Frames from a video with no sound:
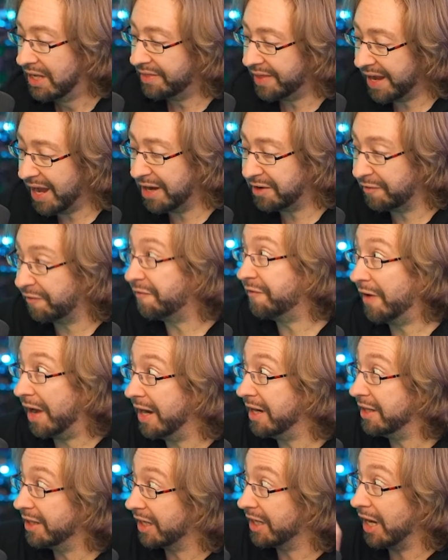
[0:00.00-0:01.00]
They had to
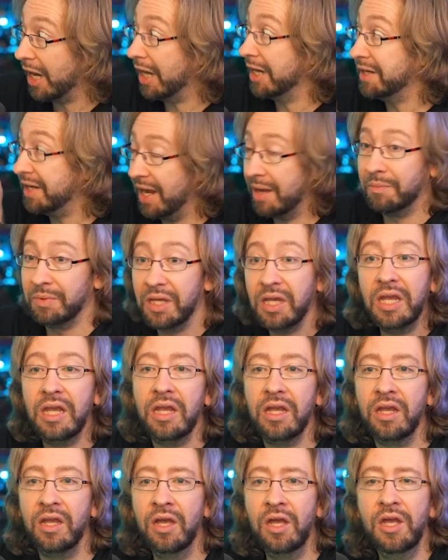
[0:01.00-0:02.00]
find the goddamn
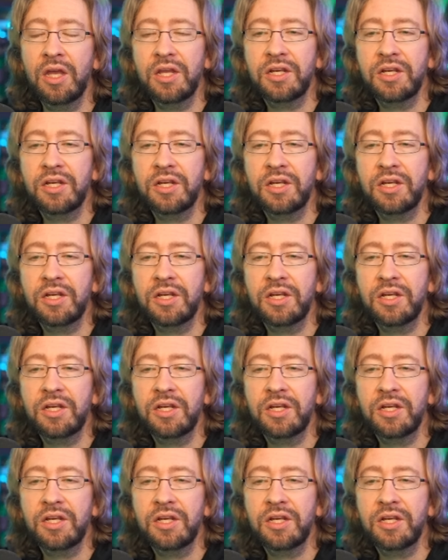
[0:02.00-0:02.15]
key.